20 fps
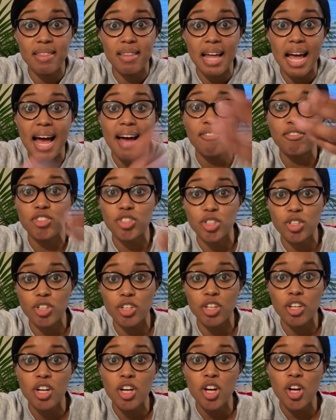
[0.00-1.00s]

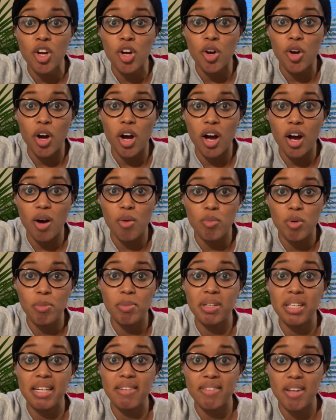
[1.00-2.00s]
After we
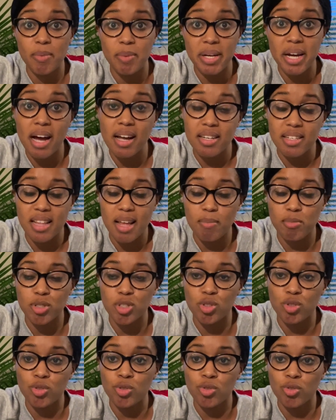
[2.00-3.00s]
believe that we got into the
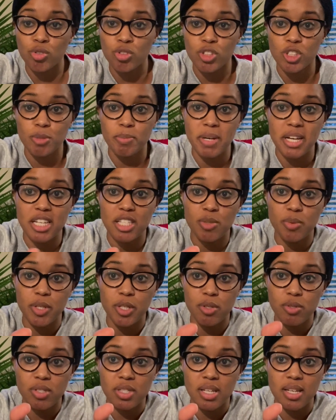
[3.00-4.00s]
epidural space, we
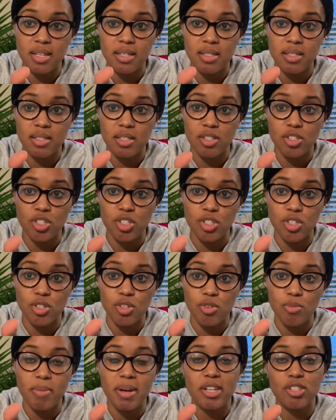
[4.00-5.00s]
use this
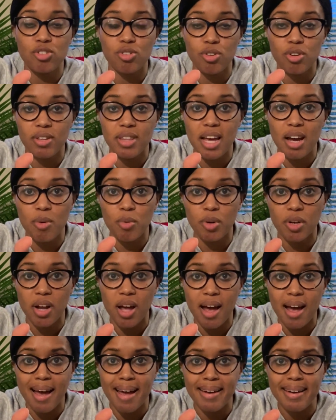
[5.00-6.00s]
to make sure that we're
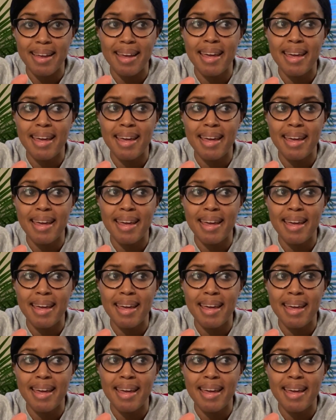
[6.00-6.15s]
not